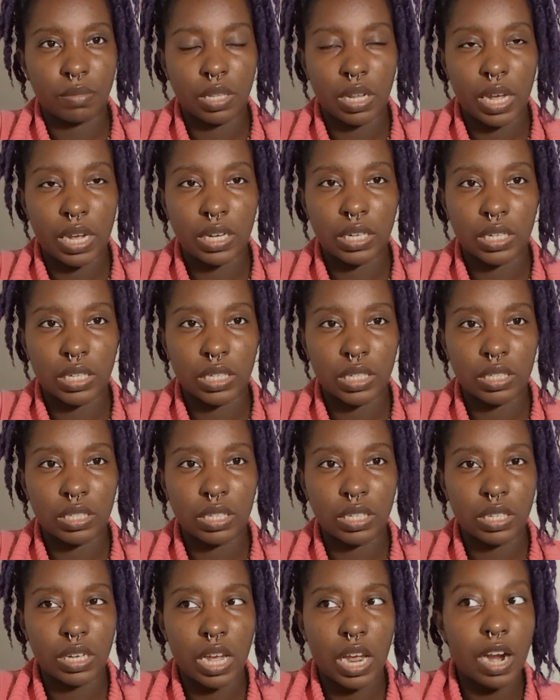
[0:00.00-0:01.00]
like
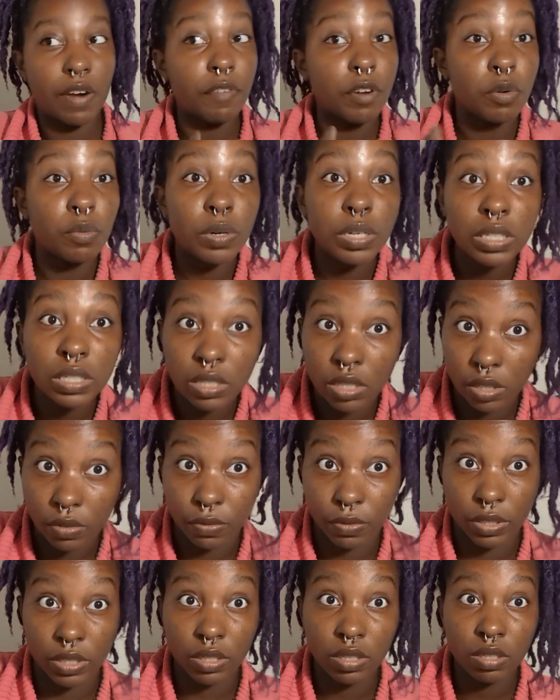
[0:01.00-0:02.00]
everyone's
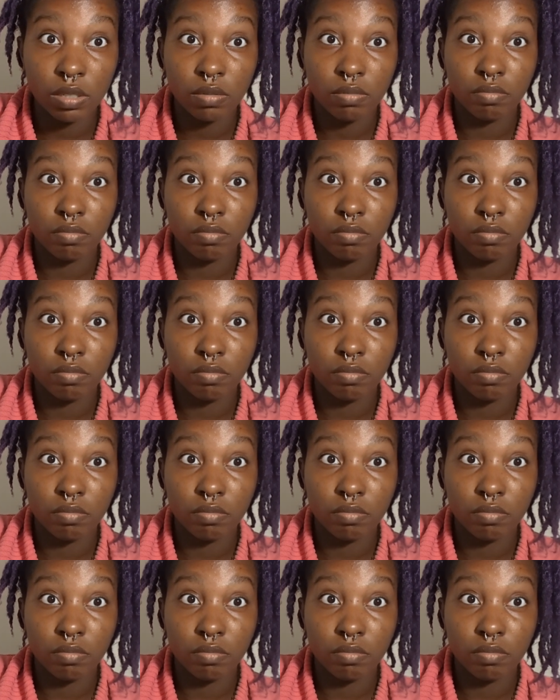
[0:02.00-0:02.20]
different.